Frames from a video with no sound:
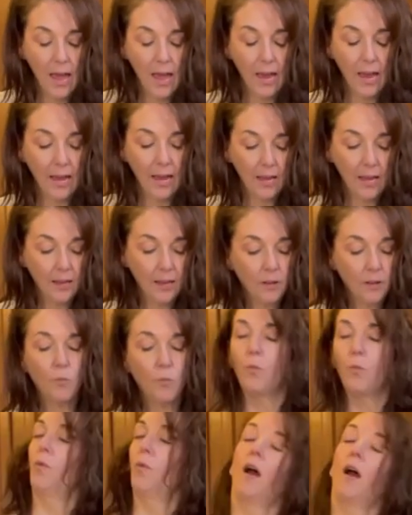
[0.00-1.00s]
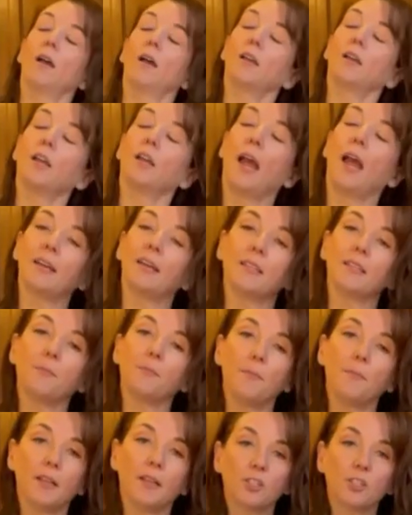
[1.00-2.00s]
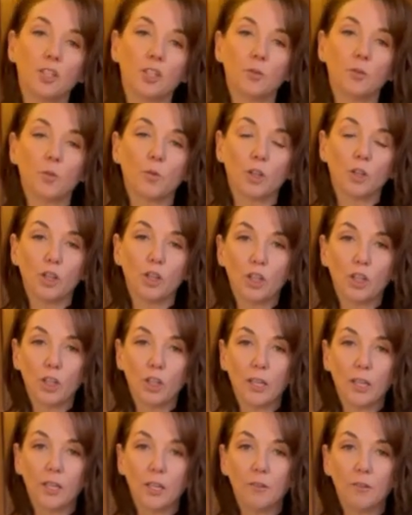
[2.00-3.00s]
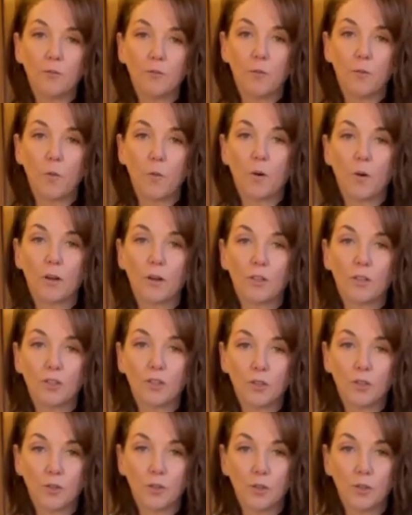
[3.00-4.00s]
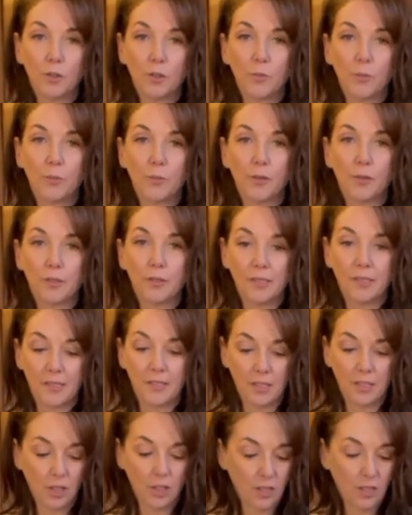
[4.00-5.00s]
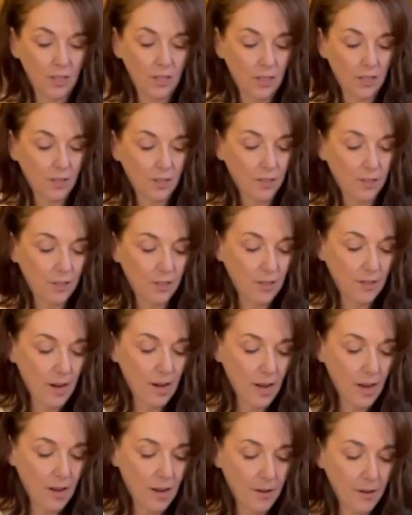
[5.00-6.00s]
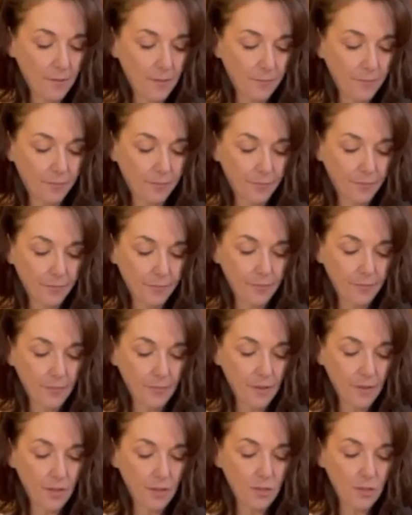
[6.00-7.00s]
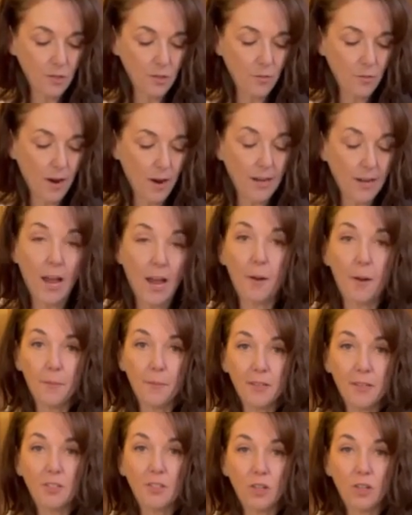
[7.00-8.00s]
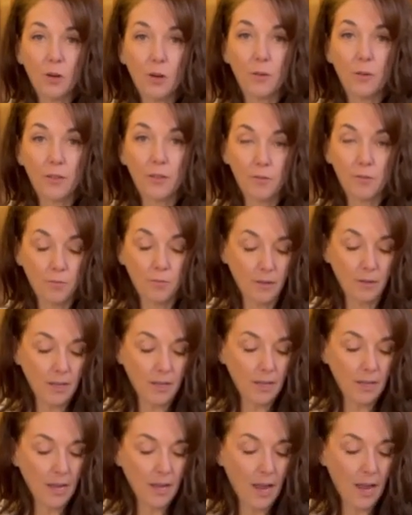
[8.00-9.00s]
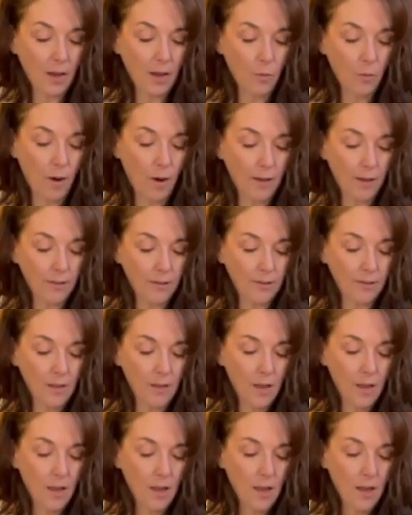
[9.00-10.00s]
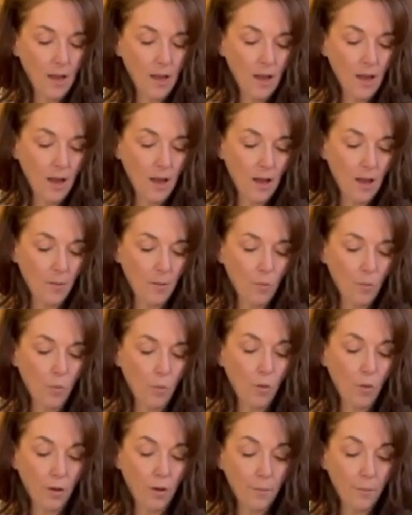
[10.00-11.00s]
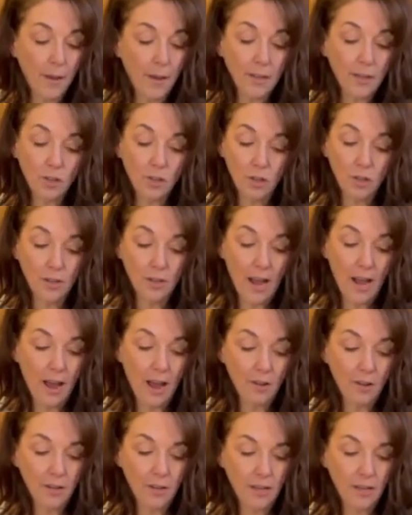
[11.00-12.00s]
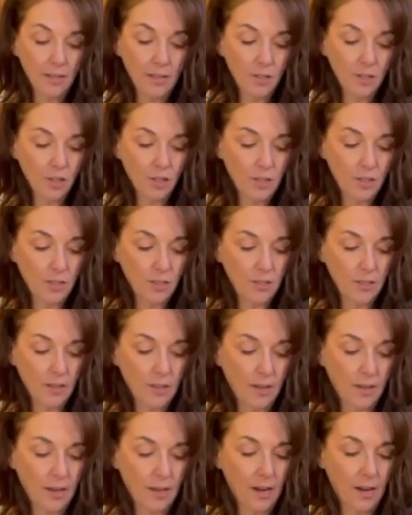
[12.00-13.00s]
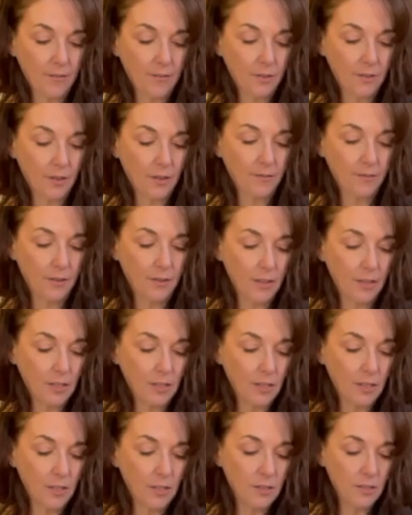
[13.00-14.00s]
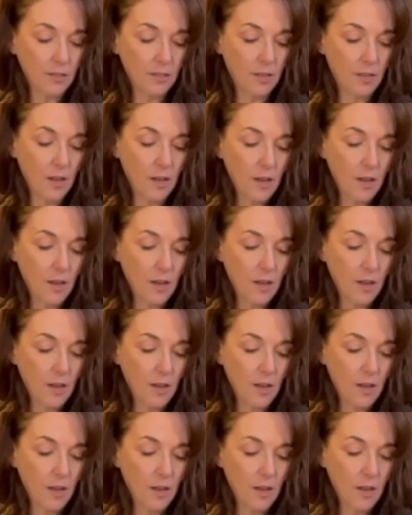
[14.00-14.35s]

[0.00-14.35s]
And as I mentioned, we're looking for true precision here. Um, so right now I'm gonna start with three egg whites. Um, we'll measure it out in just a second after I finish this